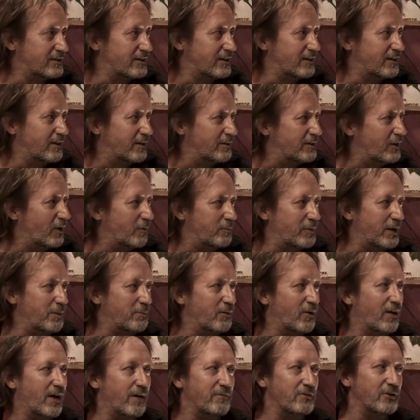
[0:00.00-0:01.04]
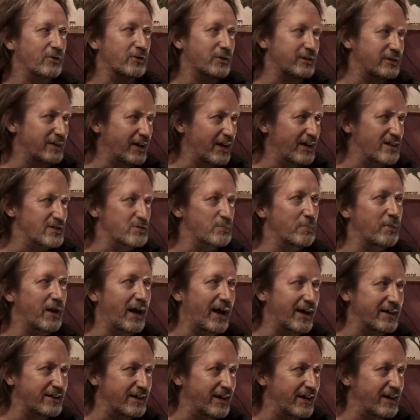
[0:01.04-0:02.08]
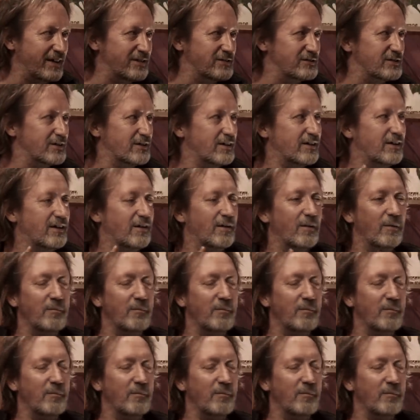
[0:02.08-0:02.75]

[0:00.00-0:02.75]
Mm. You know, people having good days, bad days, mm.